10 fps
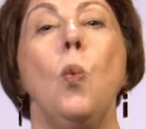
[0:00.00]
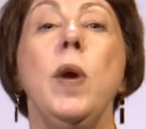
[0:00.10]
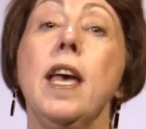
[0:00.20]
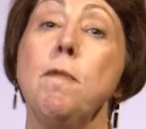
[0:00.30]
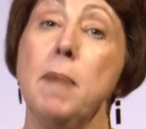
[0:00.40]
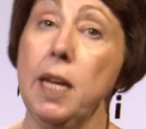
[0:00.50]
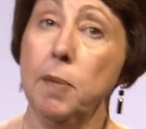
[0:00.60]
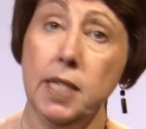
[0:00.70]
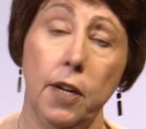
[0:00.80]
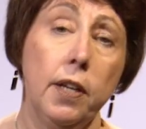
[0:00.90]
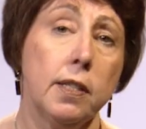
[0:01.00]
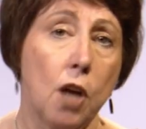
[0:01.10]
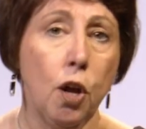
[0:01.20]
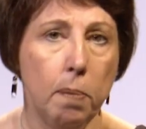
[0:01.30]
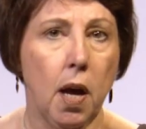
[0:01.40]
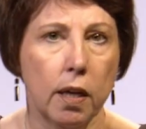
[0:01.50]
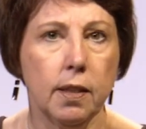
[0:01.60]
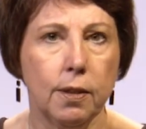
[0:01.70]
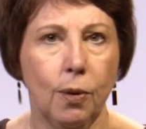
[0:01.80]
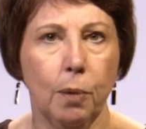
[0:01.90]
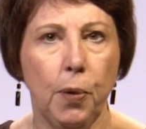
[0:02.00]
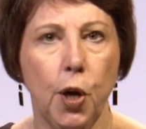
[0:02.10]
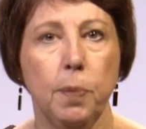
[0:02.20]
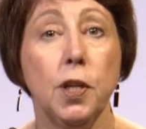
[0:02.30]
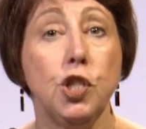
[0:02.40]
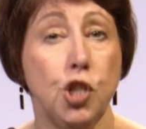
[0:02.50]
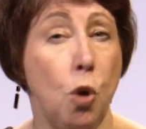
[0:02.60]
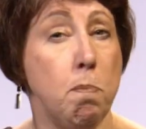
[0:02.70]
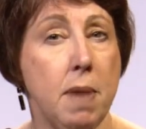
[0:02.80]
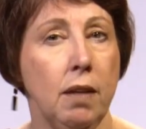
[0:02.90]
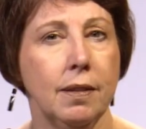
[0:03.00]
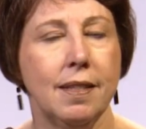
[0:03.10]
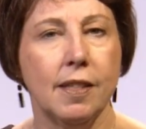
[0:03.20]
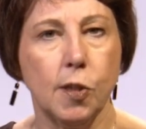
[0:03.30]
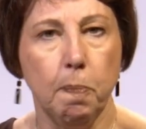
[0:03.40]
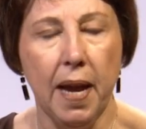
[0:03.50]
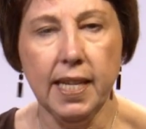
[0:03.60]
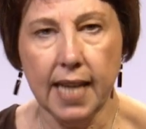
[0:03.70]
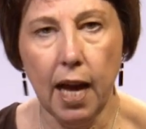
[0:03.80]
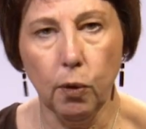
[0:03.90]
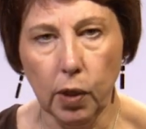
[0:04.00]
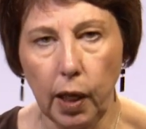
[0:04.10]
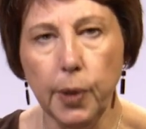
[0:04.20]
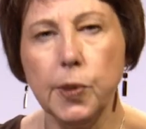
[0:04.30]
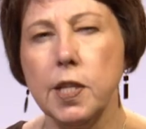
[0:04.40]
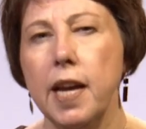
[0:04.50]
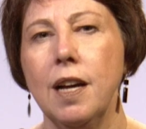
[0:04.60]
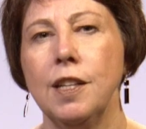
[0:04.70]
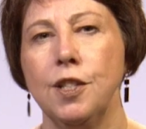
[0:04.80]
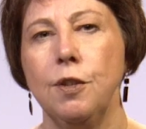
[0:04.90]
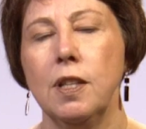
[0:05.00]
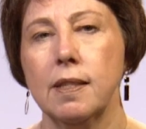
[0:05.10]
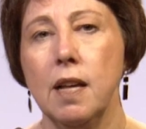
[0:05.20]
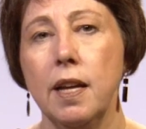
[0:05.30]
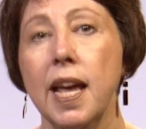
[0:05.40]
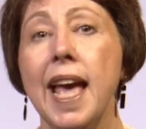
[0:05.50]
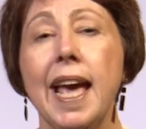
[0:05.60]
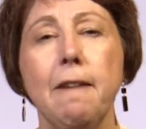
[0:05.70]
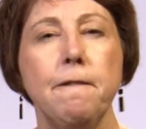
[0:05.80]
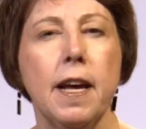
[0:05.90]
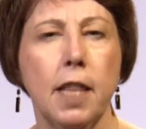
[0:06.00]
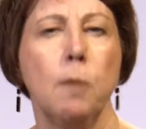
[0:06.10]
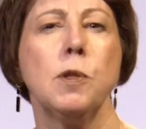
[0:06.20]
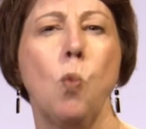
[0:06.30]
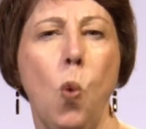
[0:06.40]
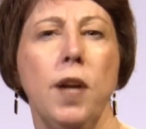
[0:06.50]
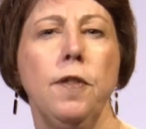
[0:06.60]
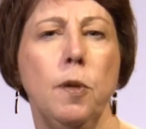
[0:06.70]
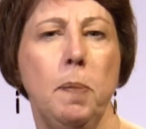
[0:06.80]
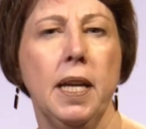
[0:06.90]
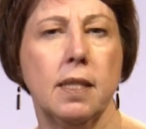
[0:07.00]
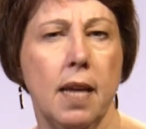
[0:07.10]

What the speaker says: We have many materials on Parker Solar Probe that don't melt despite how close they are to the sun. In fact, that was one of the big